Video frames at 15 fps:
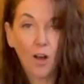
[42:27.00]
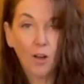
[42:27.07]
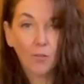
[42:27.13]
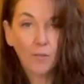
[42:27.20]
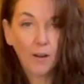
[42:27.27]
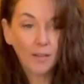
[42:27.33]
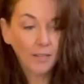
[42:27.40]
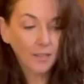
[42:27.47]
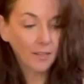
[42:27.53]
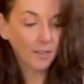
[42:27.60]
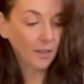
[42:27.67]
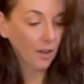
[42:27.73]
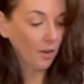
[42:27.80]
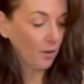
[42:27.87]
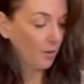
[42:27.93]
all ready to
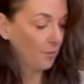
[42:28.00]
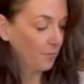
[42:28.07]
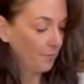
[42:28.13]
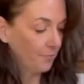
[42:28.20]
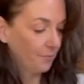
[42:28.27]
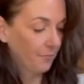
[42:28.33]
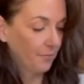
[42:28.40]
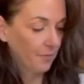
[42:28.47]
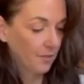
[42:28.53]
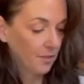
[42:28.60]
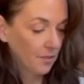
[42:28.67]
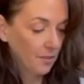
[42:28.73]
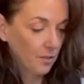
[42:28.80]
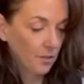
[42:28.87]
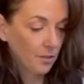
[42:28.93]
go.
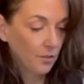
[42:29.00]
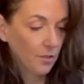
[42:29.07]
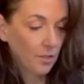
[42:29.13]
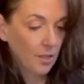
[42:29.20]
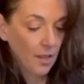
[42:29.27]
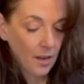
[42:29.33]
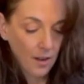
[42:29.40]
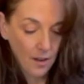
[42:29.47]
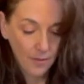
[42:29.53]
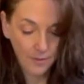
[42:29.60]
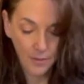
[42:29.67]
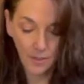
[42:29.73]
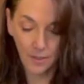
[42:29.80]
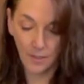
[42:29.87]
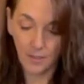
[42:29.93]
Scooch that off
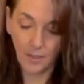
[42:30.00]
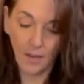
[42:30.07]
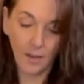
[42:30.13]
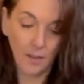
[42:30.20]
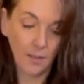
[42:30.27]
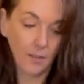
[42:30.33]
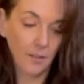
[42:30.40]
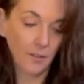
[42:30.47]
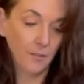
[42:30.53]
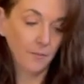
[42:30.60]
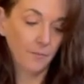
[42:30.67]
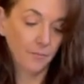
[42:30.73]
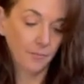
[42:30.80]
to the side here.